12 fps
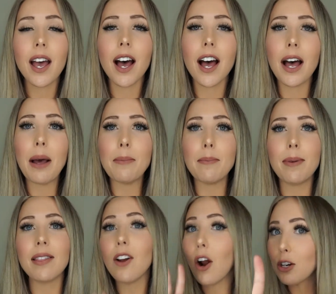
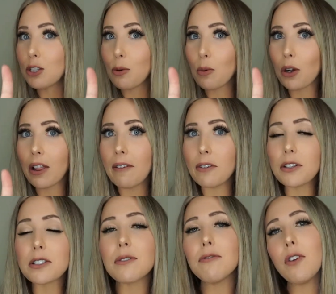But there are 2 more
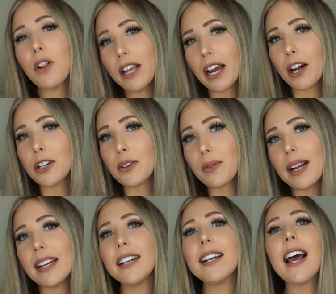levels, fully
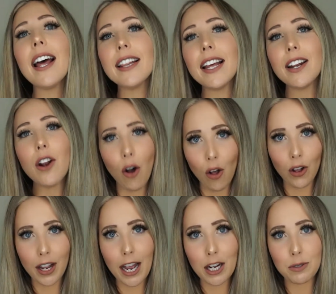underwritten and then all
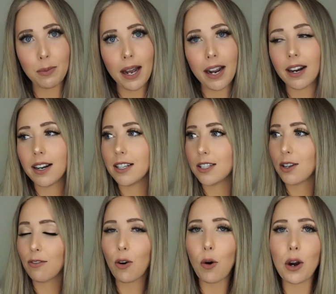cash buyer is,
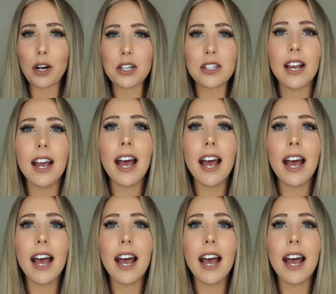of course,